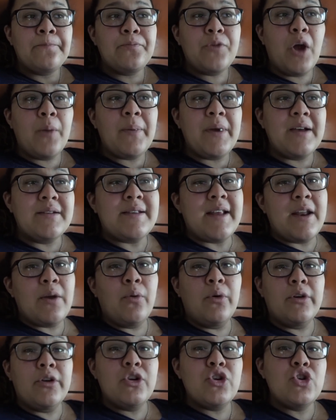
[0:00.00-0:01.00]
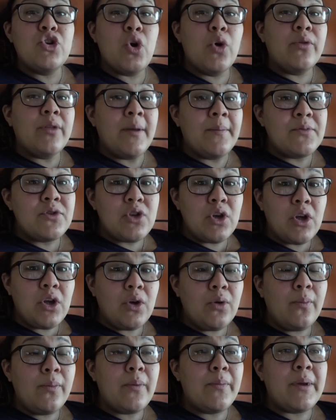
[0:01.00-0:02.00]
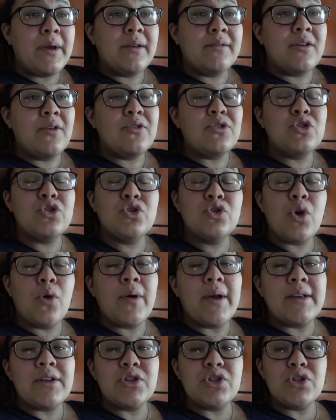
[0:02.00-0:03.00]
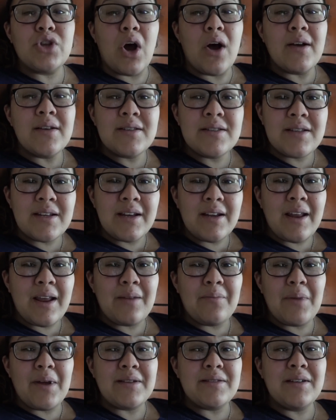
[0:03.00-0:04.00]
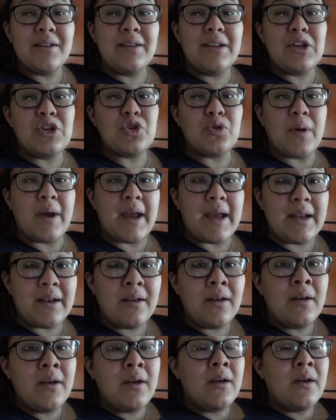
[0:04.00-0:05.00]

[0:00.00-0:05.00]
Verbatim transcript: Not because I didn't want to show them to you, but because I was so exhausted and mentally drained